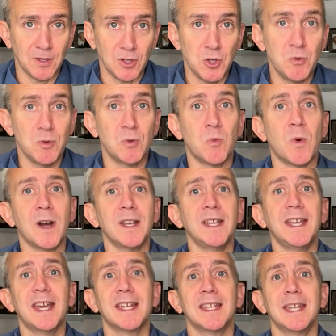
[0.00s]
you would want to
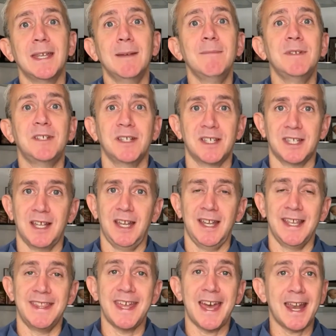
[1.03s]
get an imaging
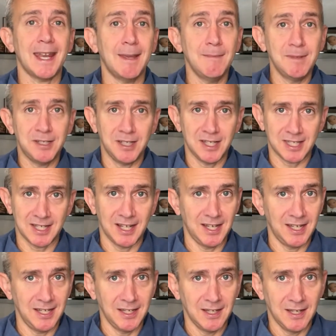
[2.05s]
study, and that imaging
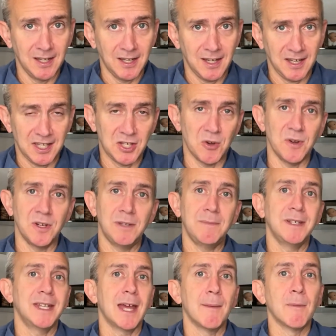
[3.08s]
study is going to be
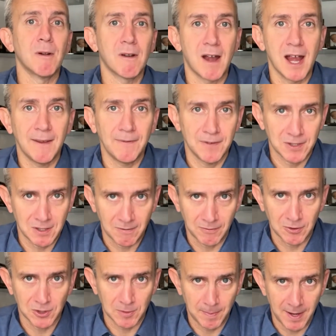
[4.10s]
an MRI of the
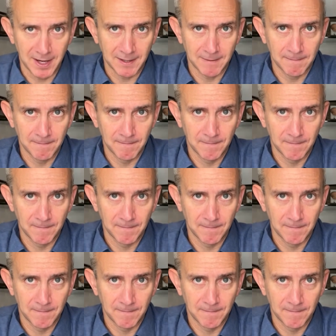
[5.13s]
cervical spine.